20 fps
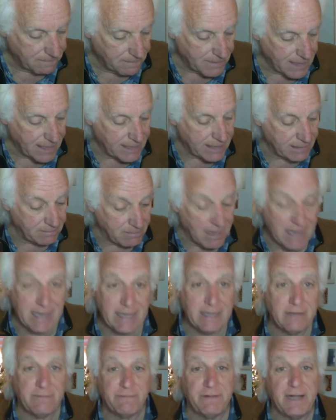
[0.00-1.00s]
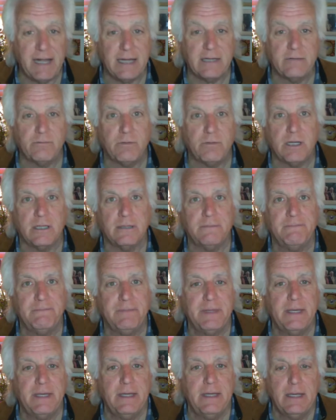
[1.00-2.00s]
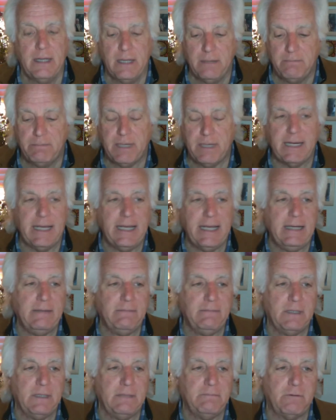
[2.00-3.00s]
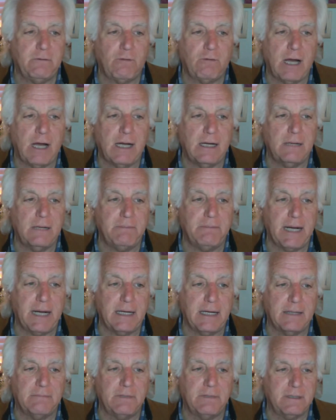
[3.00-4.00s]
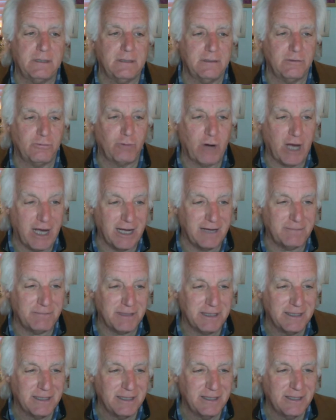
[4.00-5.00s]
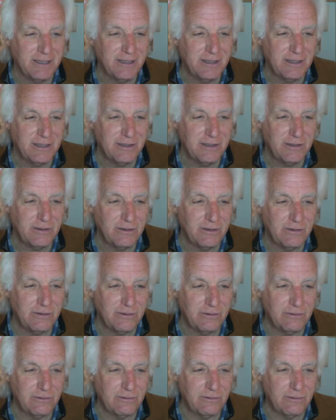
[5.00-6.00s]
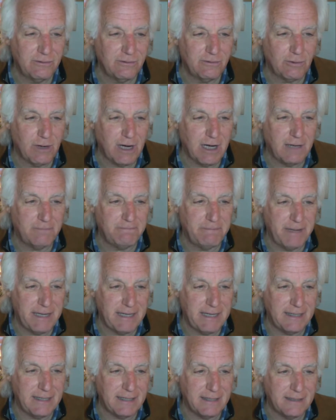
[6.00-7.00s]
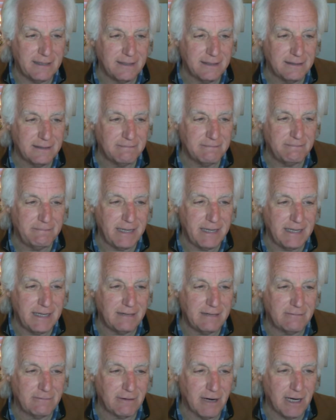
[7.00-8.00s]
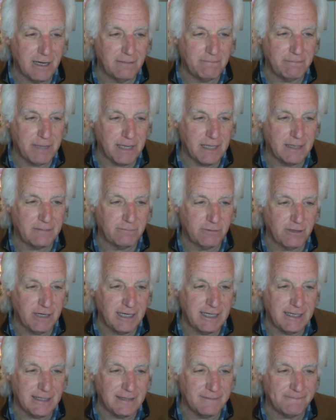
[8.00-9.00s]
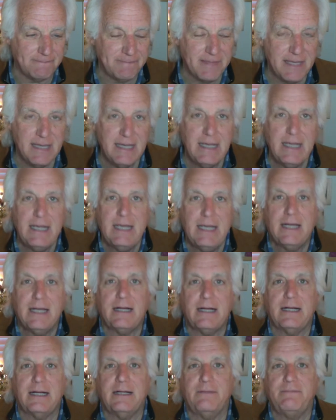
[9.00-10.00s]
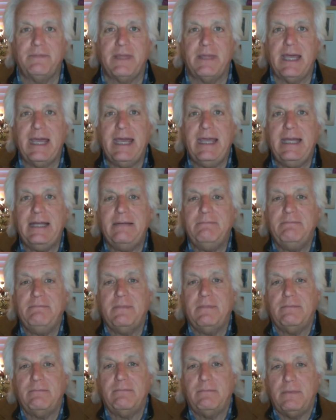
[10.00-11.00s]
And he may have had one. But Ham, Rob, Bob, Rob, Rob Ben, ben Rob, Bob Wren. Uh, Ham